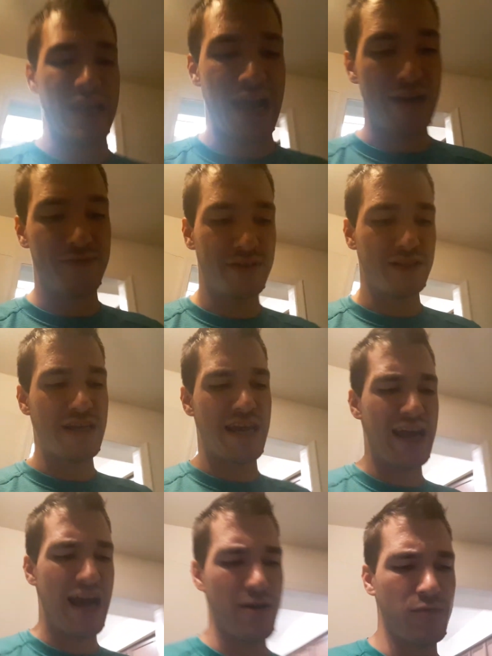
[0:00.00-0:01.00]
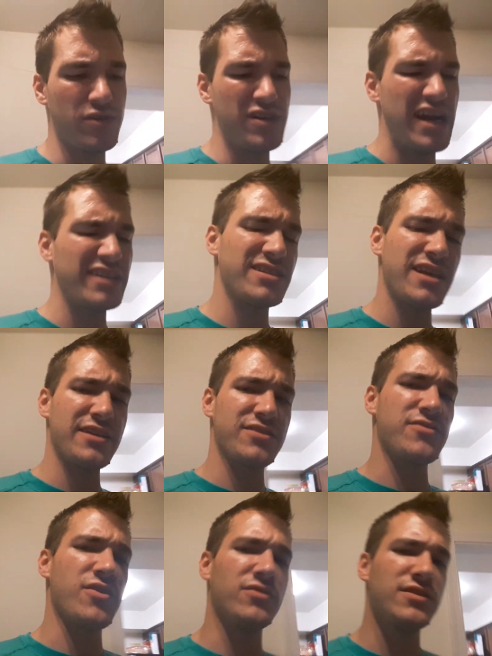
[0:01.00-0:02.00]
it half the day. I would not say it's
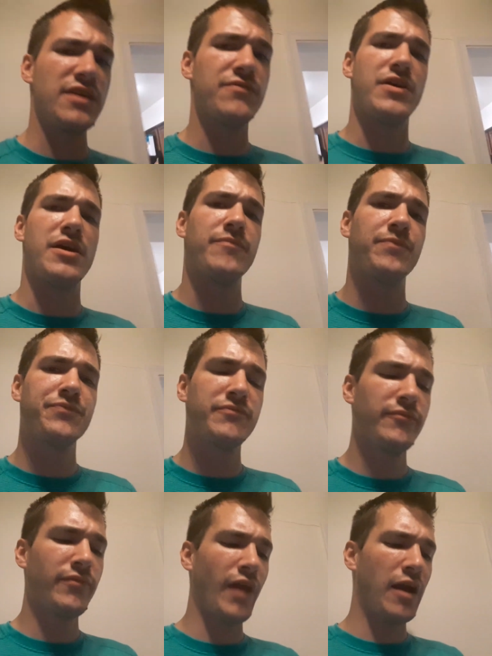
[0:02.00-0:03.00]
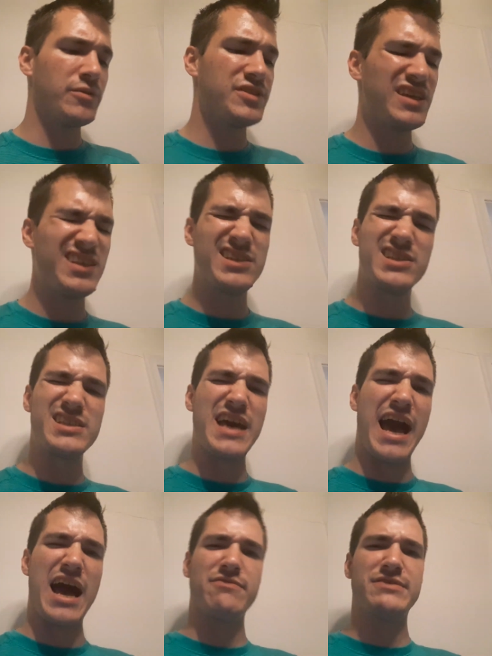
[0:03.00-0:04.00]
an all-day vape. I would say this is a
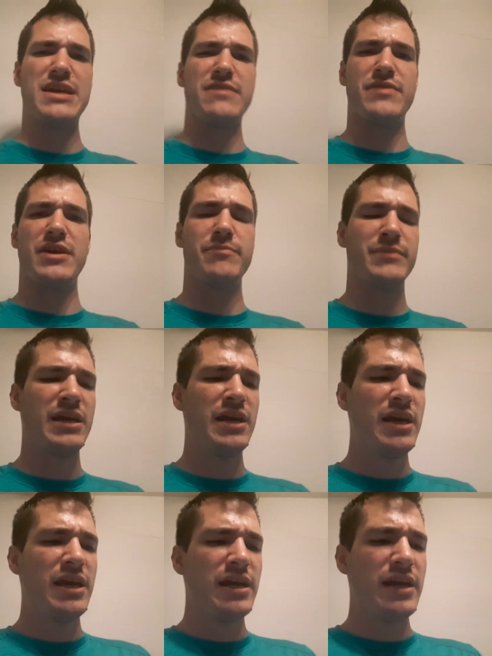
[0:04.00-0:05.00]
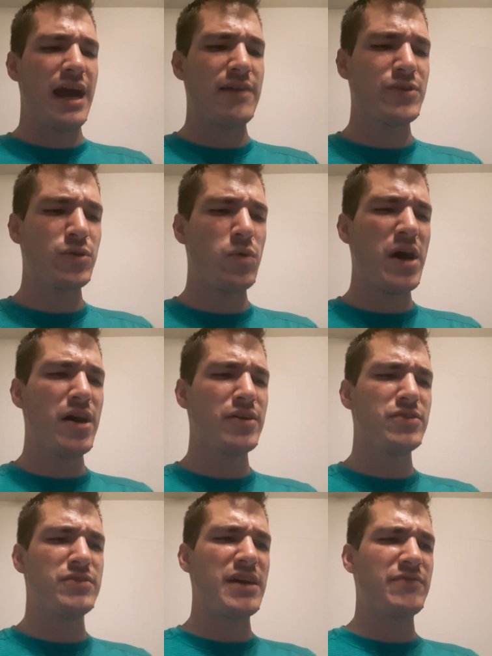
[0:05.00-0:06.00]
half day vape. After a while,
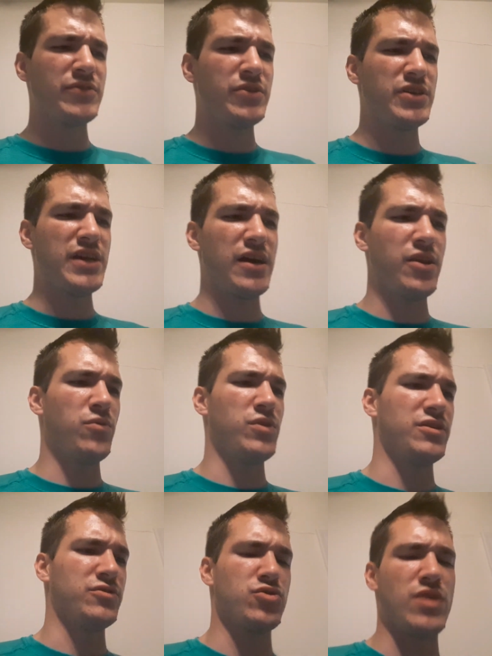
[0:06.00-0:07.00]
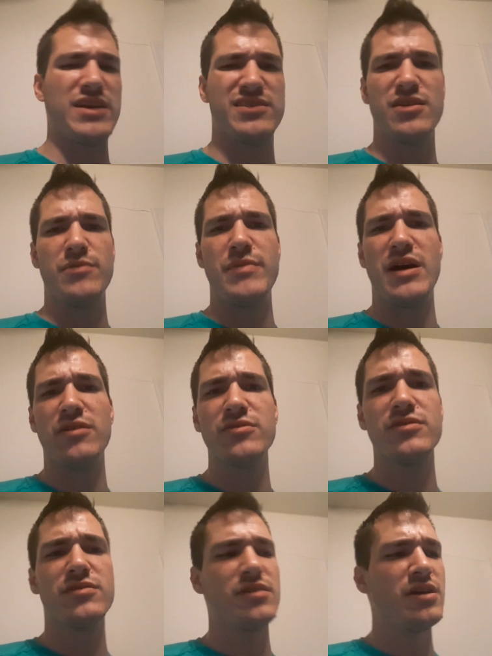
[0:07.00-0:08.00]
you definitely kind of want to try something
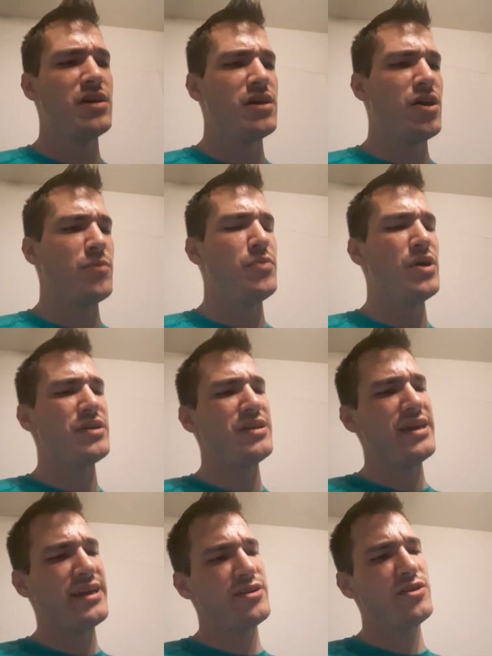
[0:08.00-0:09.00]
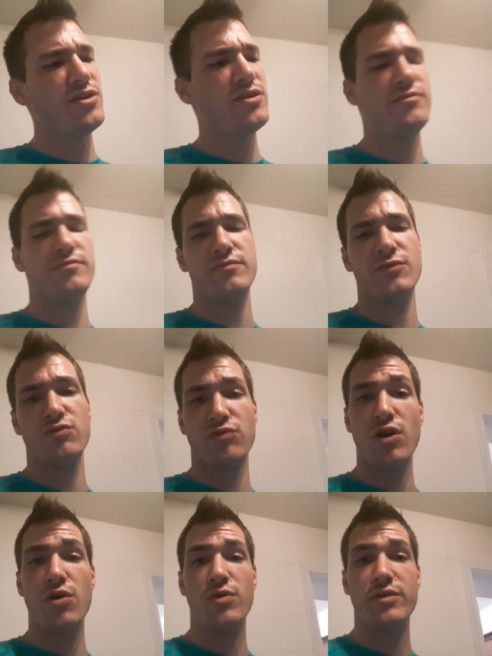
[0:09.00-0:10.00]
else, but it could
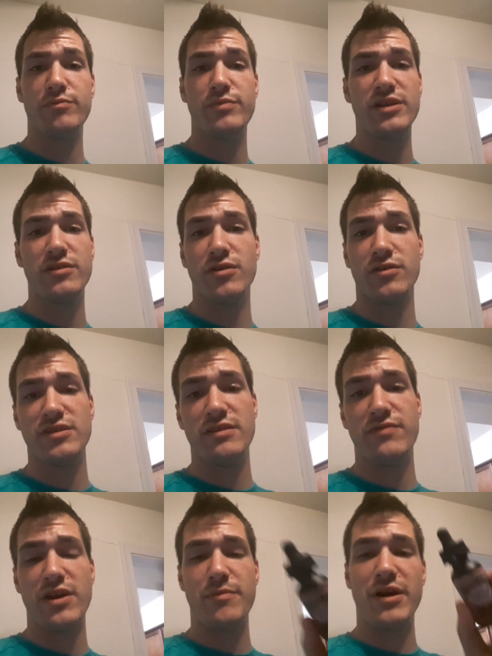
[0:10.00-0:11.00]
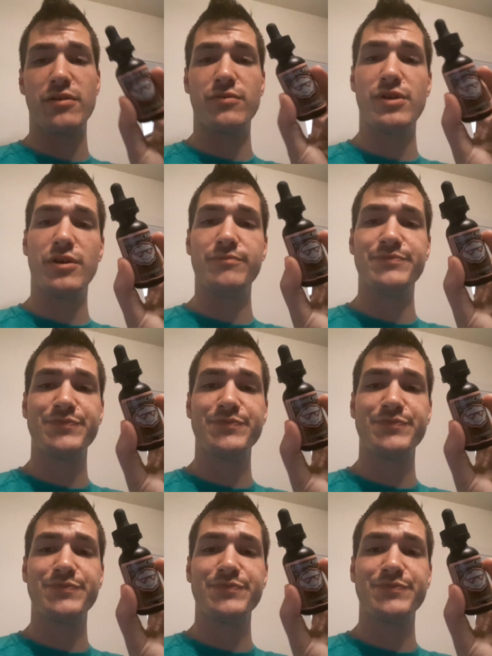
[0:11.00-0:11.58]
grow and be an all day vape. I don't know.